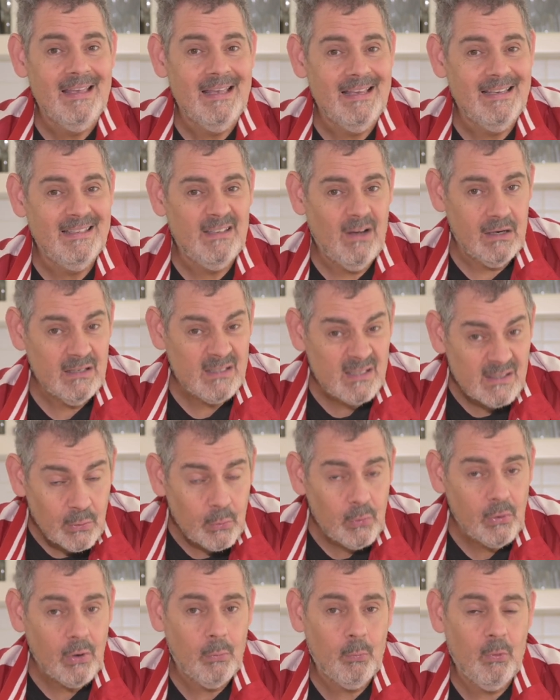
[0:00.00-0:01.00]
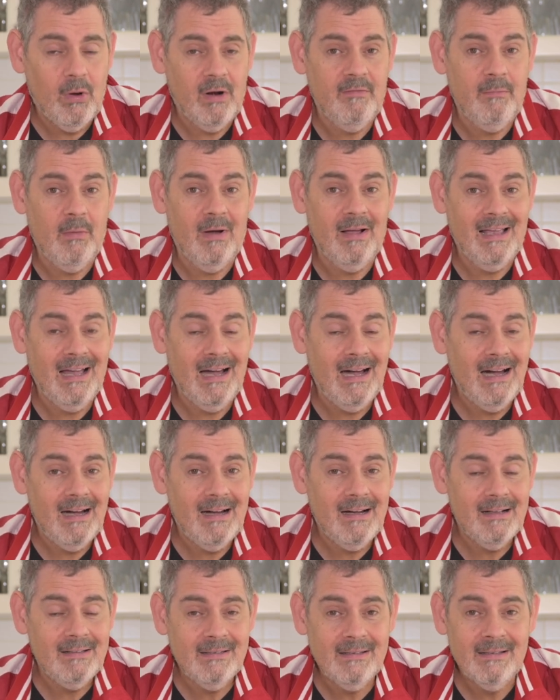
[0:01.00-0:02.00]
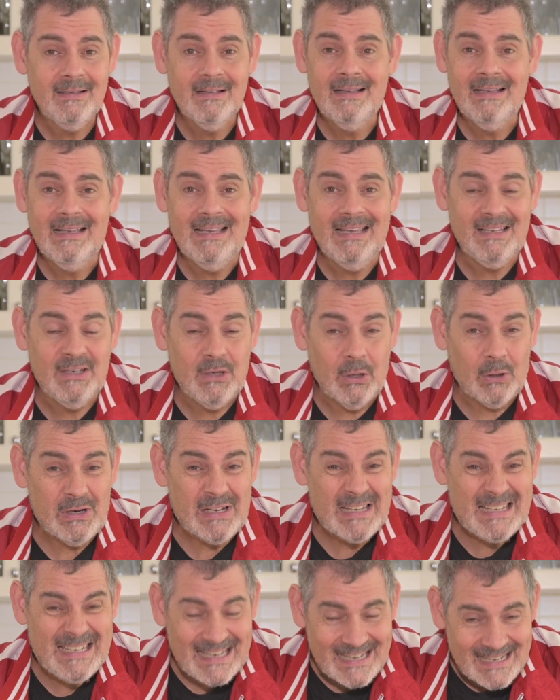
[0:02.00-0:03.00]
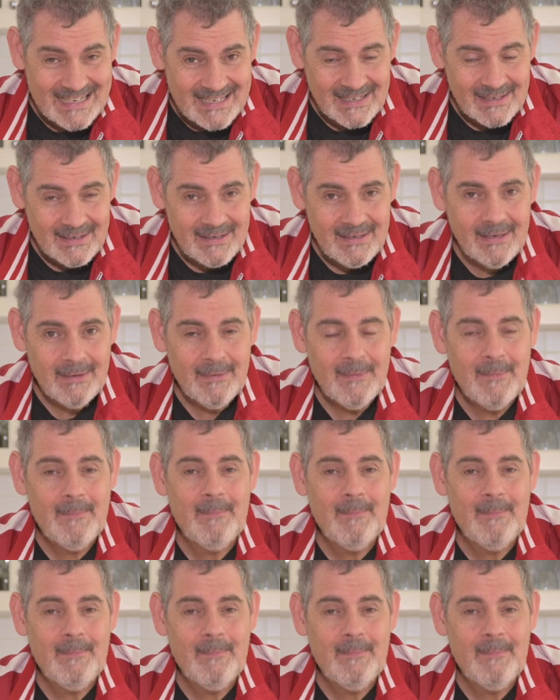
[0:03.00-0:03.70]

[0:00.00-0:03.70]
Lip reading: is I stood on one of my cards, it got dinted,